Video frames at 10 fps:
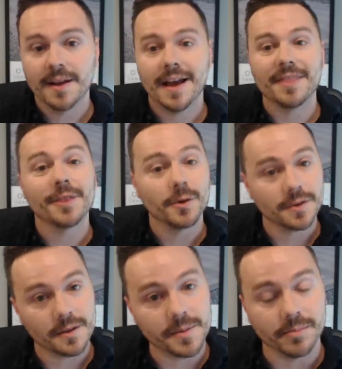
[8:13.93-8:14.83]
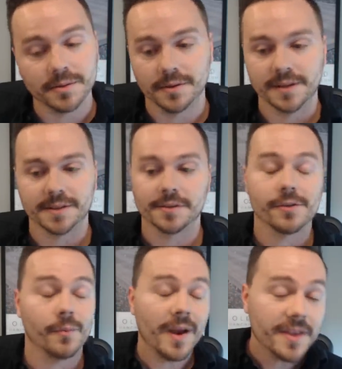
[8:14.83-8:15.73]
and those are the people to listen to,
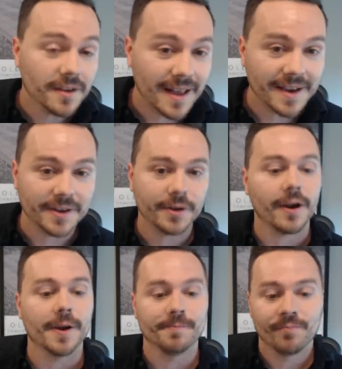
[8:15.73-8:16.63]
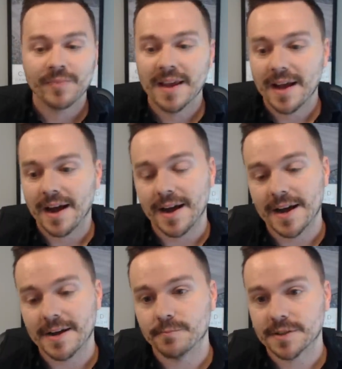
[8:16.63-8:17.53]
whether you like it or not.